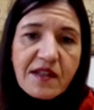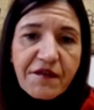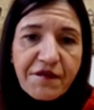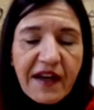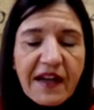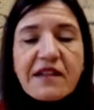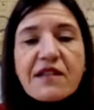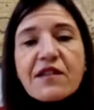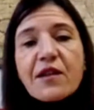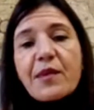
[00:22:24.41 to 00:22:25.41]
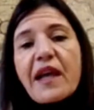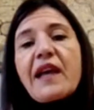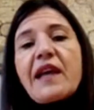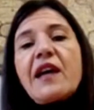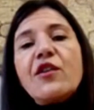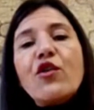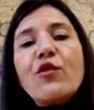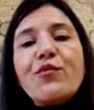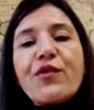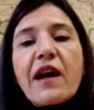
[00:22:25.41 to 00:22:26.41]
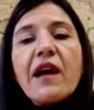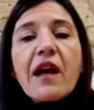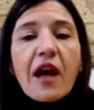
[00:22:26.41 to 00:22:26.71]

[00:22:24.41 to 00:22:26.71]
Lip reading: defined the play an opera,